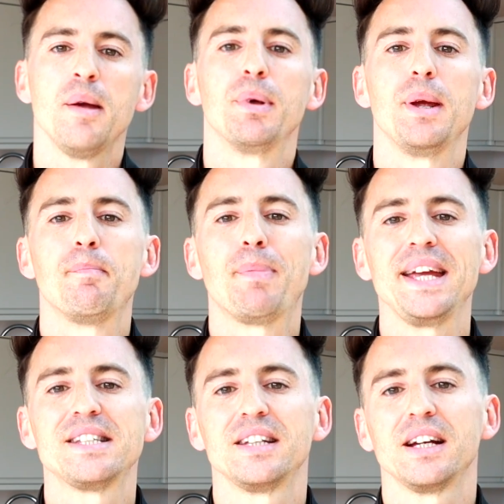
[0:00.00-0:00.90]
but it
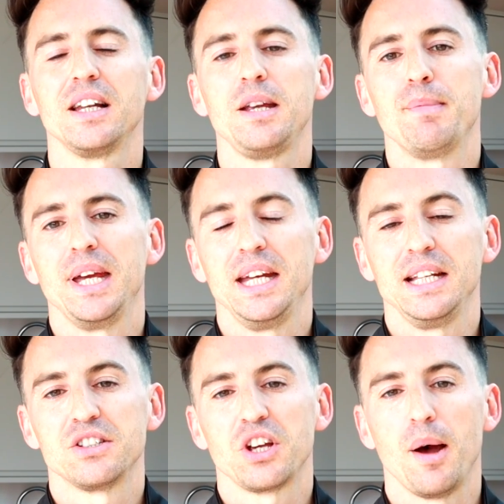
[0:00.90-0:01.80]
basically
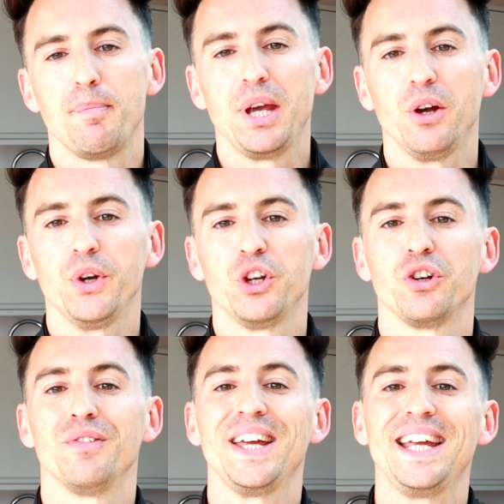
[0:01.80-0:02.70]
means a period of